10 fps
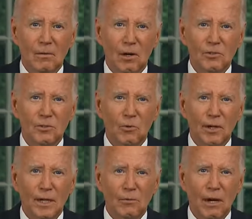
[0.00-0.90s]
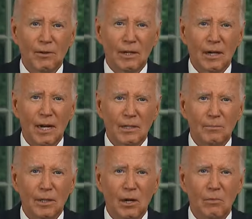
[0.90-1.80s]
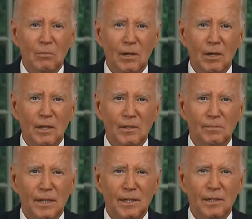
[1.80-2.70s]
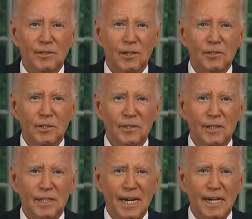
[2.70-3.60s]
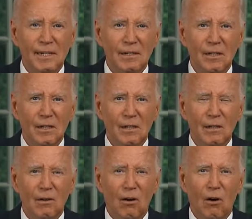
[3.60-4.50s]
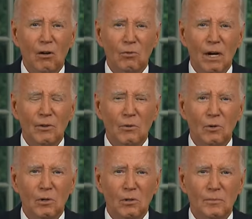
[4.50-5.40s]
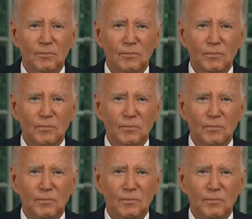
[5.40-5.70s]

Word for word: We're also working around the clock to bring home Americans being unjustly detained all around the world.